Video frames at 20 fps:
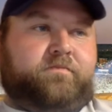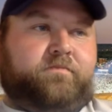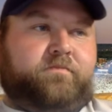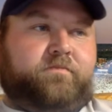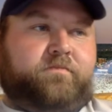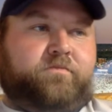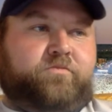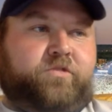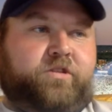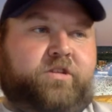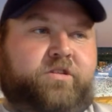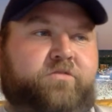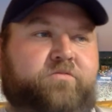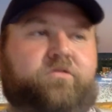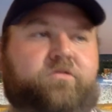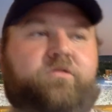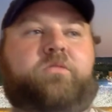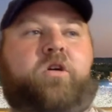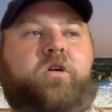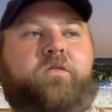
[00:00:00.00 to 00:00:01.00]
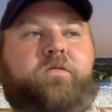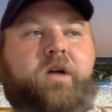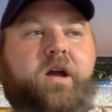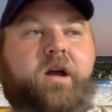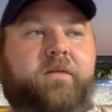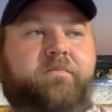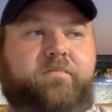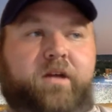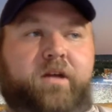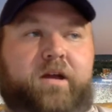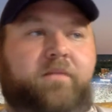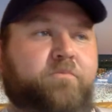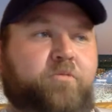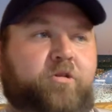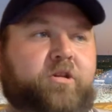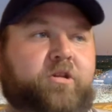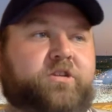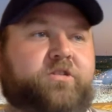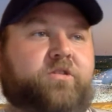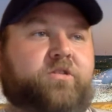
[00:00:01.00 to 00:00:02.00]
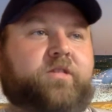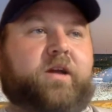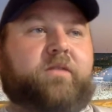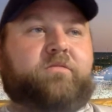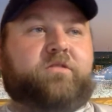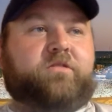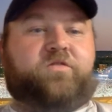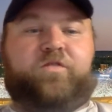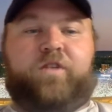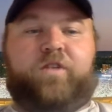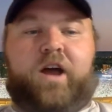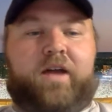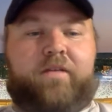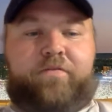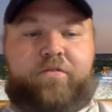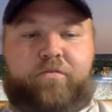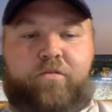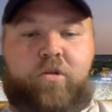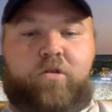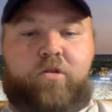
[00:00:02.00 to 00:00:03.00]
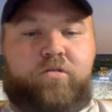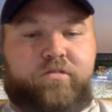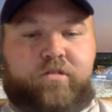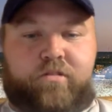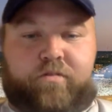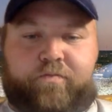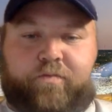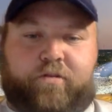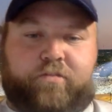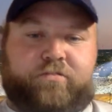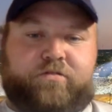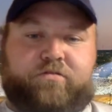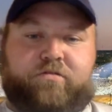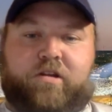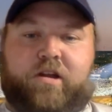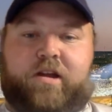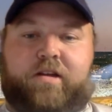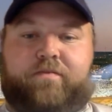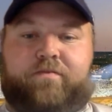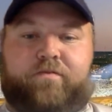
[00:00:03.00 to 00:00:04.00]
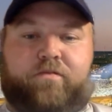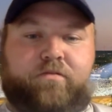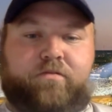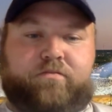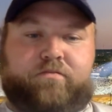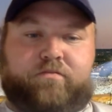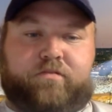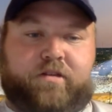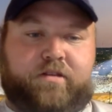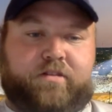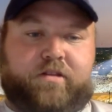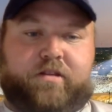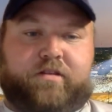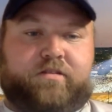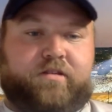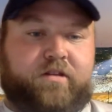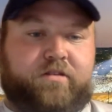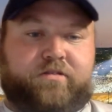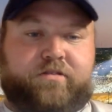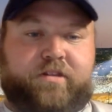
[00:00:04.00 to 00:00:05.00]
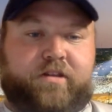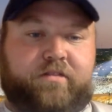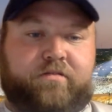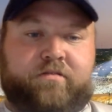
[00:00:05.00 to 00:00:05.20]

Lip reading: We just threw the ball. I'm pretty sure that was 5 throws on the first drive and then a touchdown.